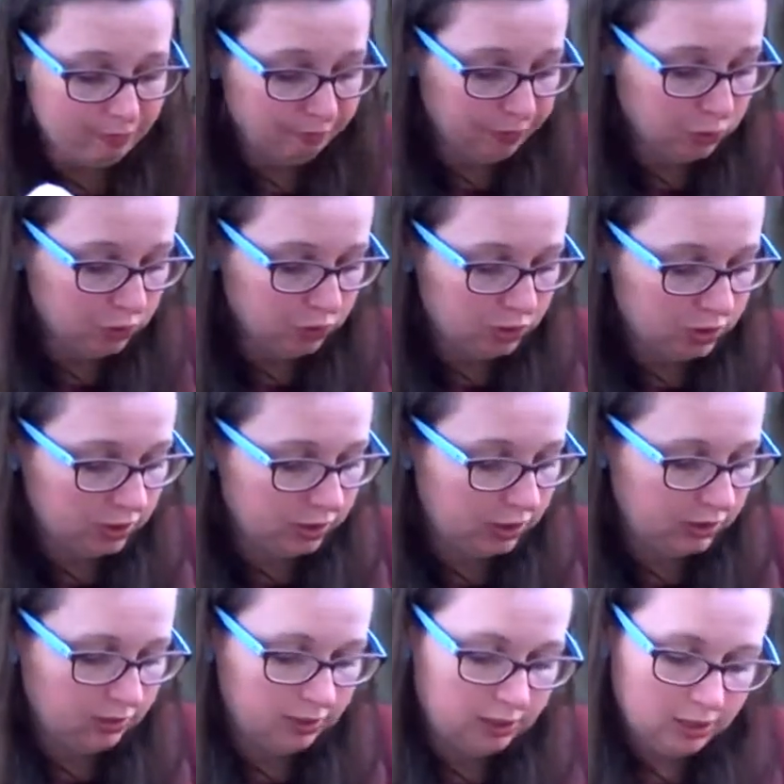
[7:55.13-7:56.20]
But
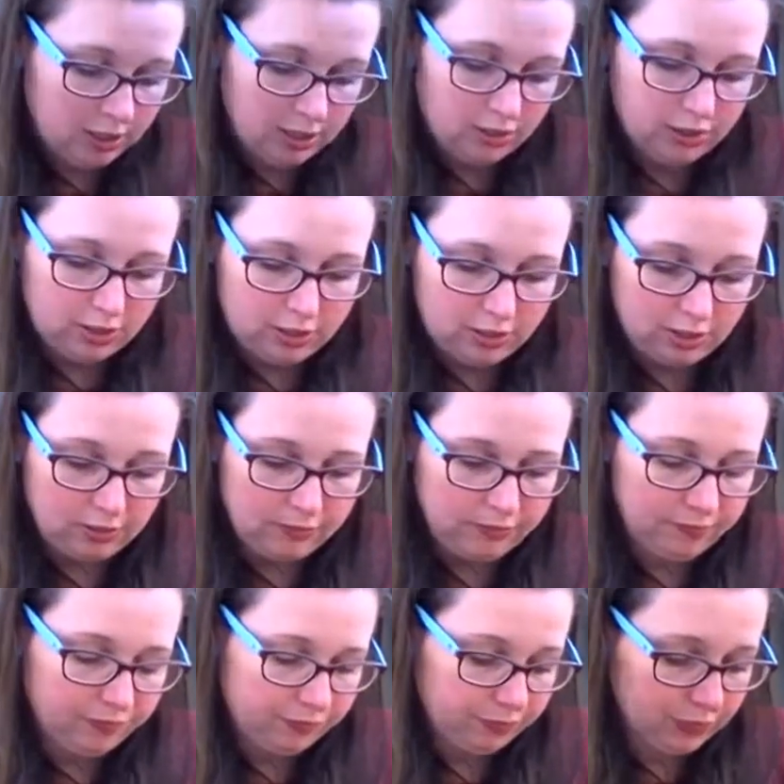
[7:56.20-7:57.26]
the
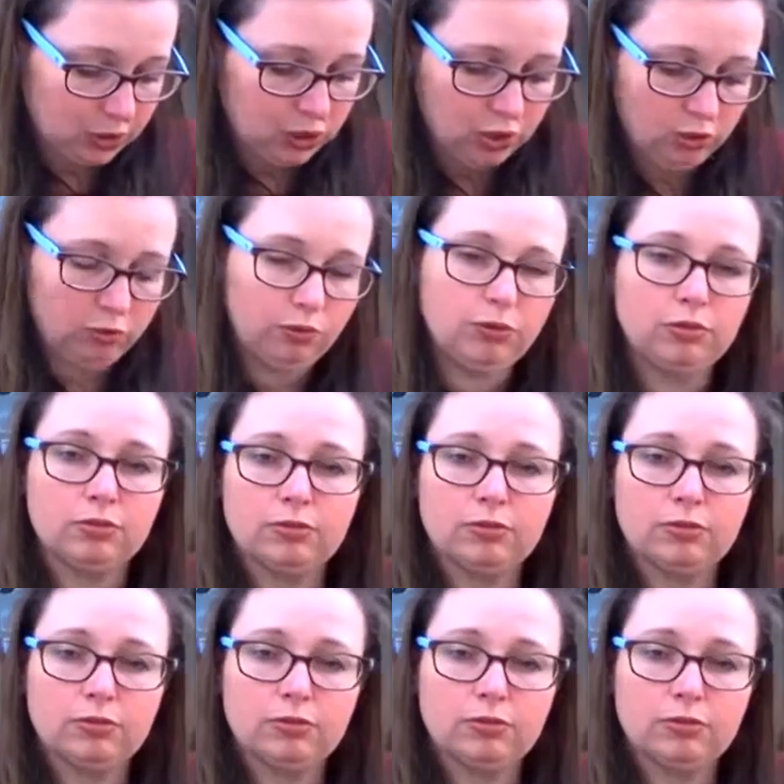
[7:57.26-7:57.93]
two